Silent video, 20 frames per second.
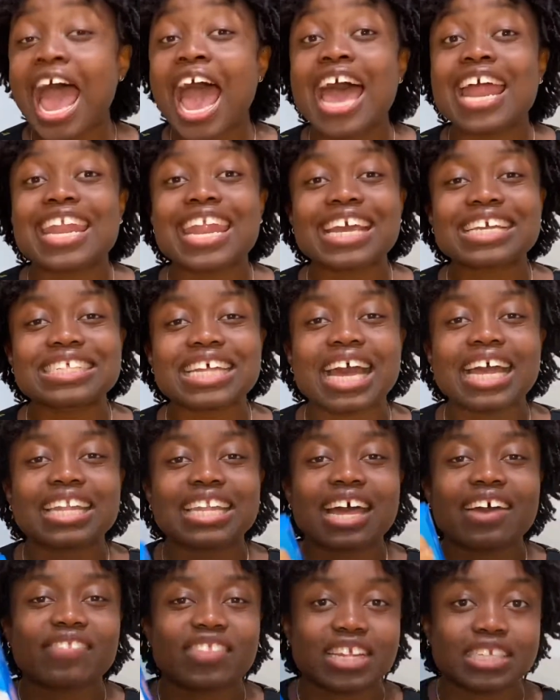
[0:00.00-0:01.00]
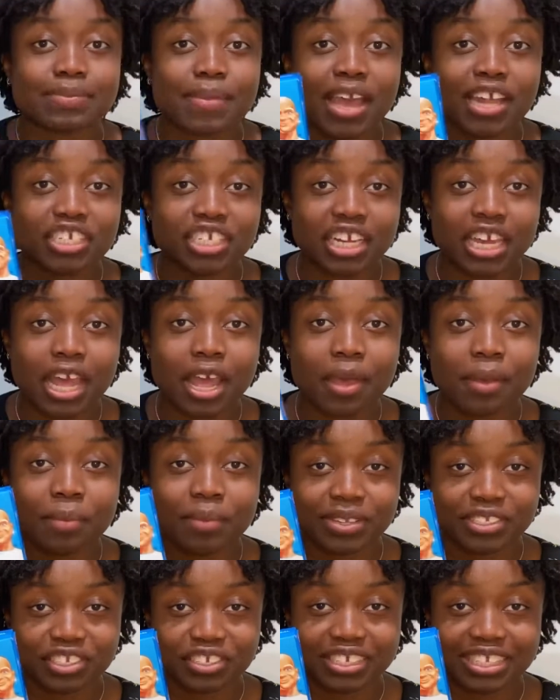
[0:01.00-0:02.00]
Next, I love these Magic
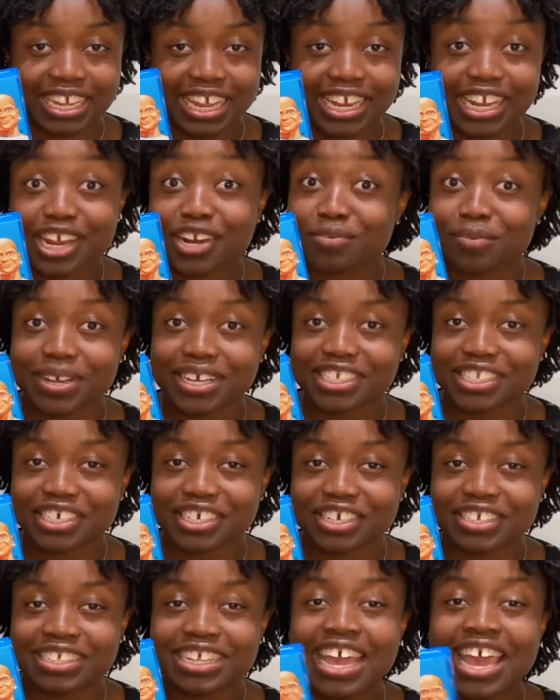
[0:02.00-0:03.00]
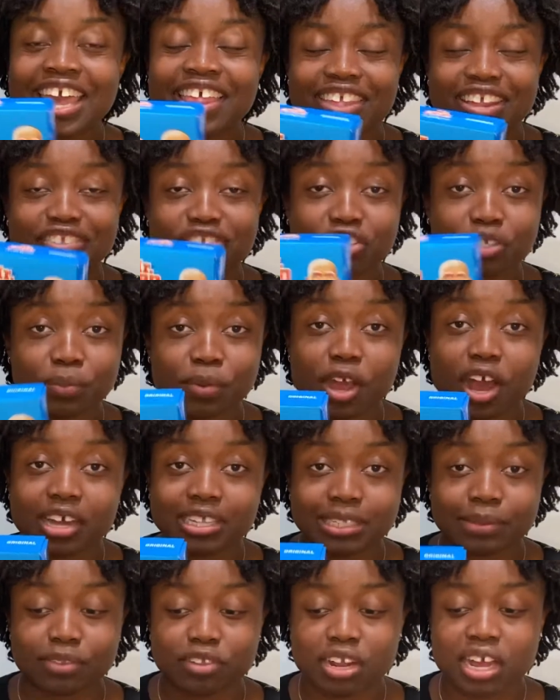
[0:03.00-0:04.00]
Mr. Clean erasers. These are super
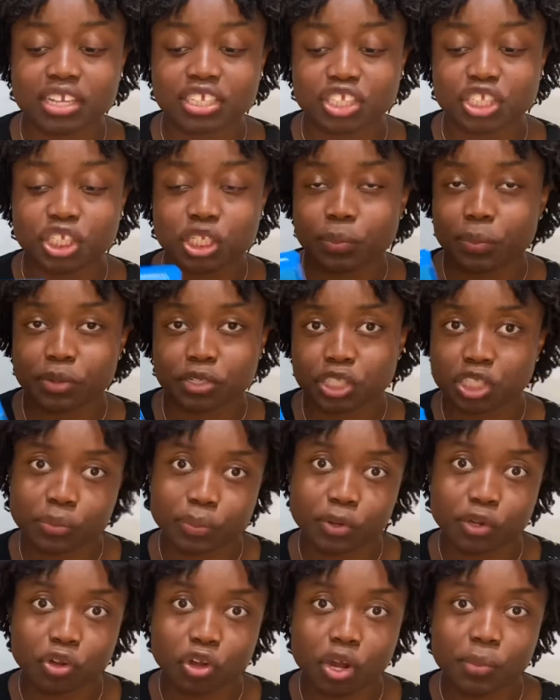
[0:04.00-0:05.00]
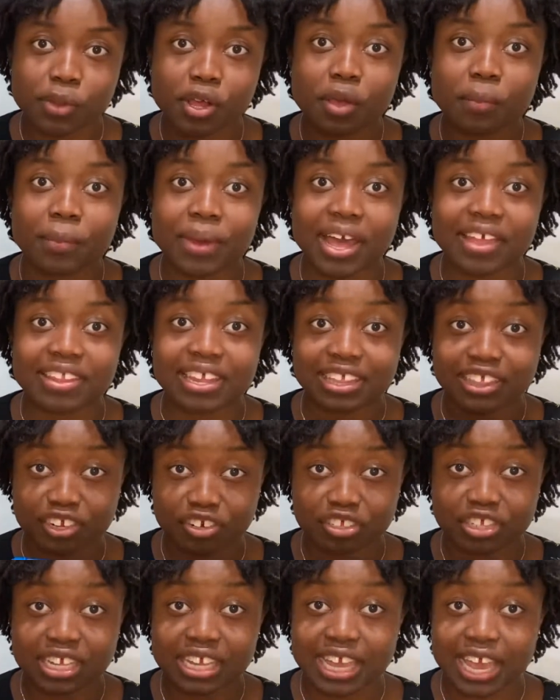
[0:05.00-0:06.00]
awesome. They're not super durable, but they
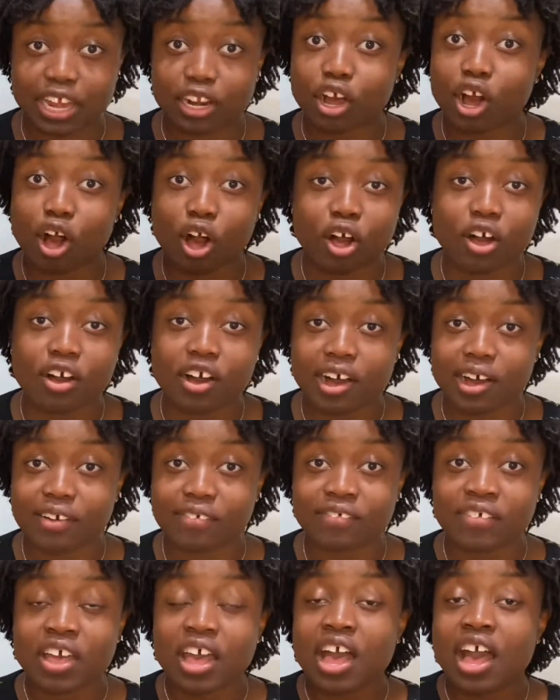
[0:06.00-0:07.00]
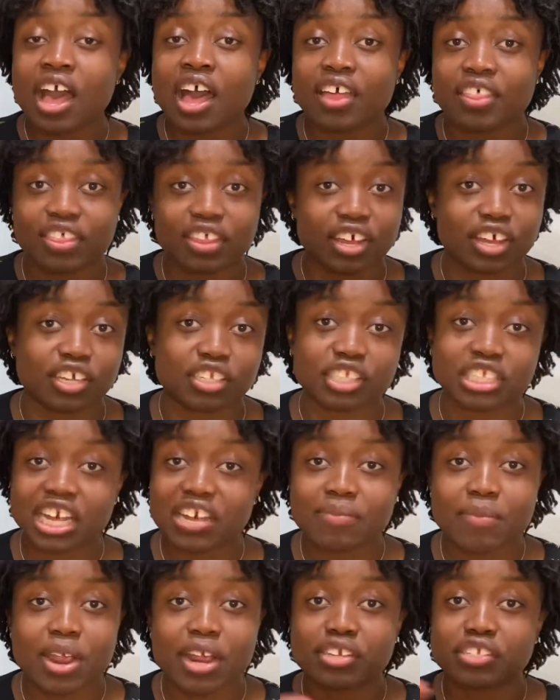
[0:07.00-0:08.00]
literally get all of the scuff
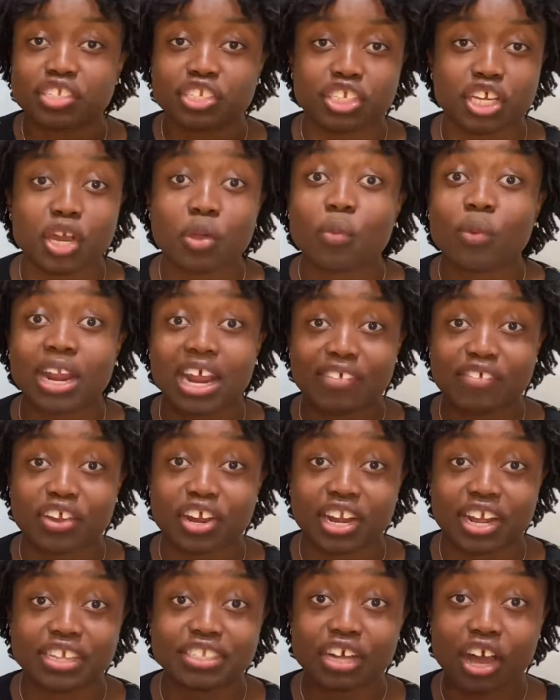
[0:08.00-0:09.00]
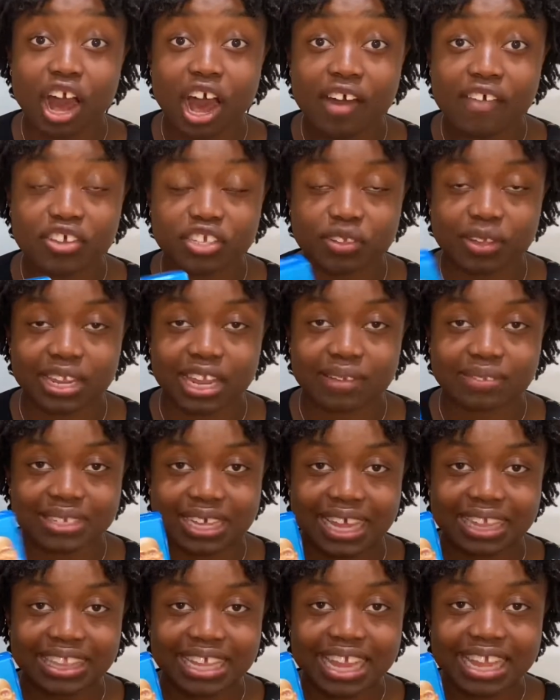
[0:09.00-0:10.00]
marks, the dirt, whatever it is off. So I love to
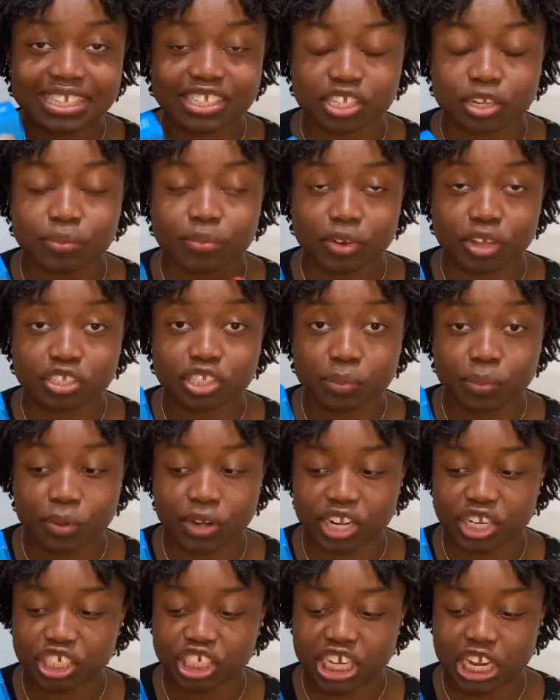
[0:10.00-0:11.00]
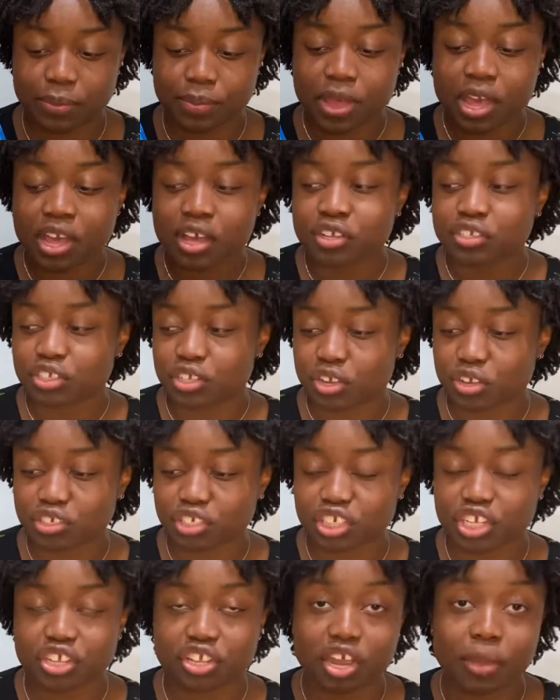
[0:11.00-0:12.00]
get these. They're also pretty cheap, so
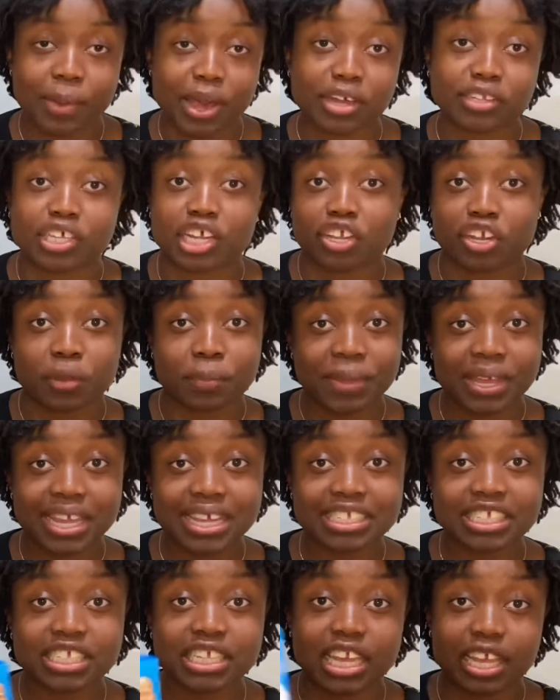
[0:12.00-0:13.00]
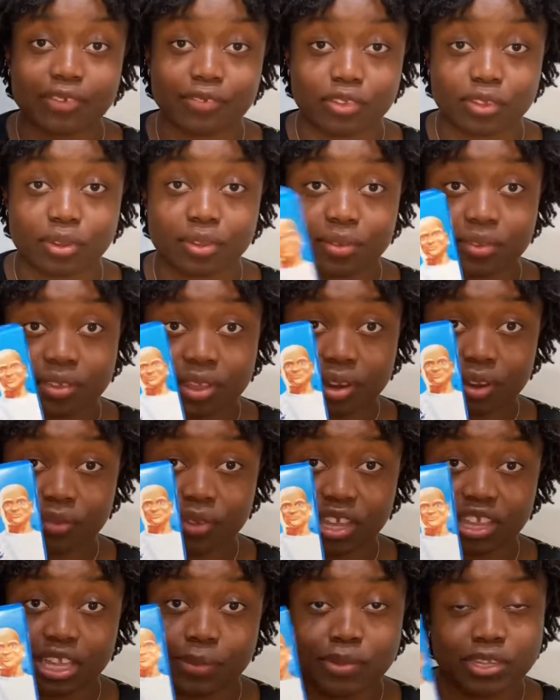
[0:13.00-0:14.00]
usually they're about $1 a piece if you
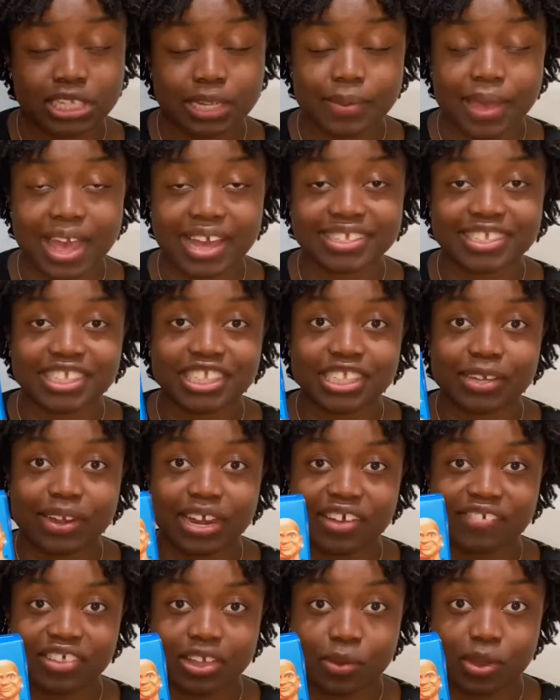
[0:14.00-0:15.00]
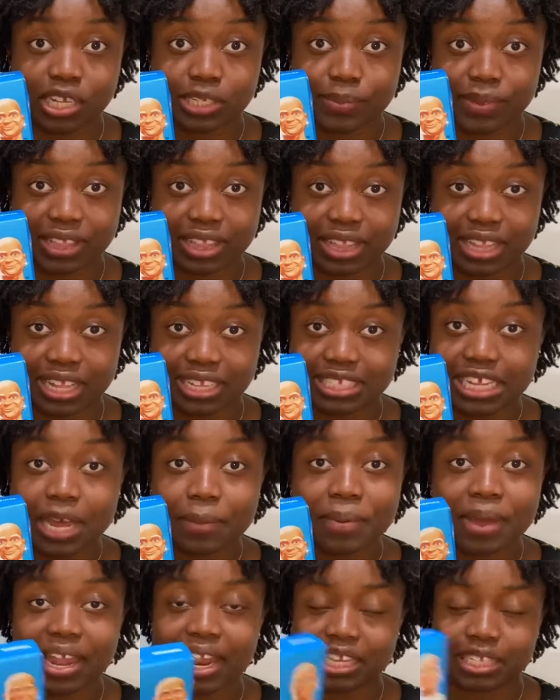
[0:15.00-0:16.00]
get the multi-packs. So I definitely want to pick these up.
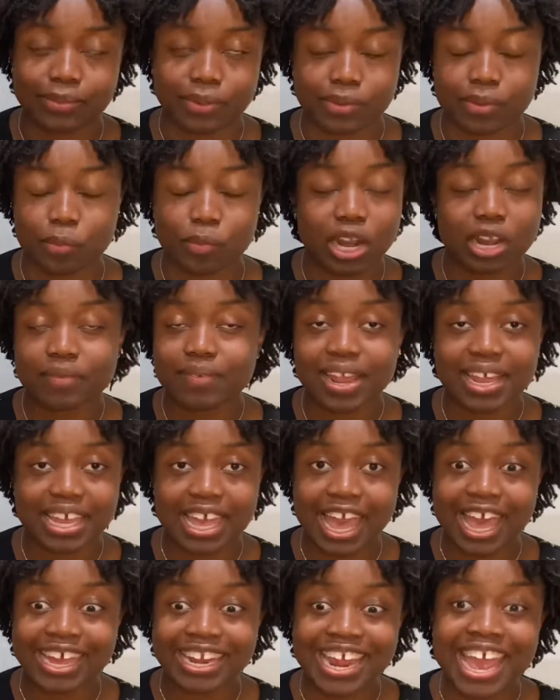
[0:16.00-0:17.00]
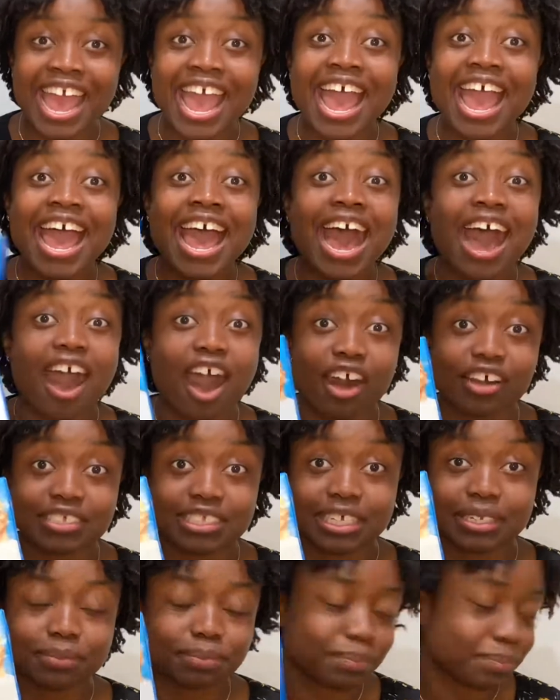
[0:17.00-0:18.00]
I like to pick them up whenever I can. Awesome.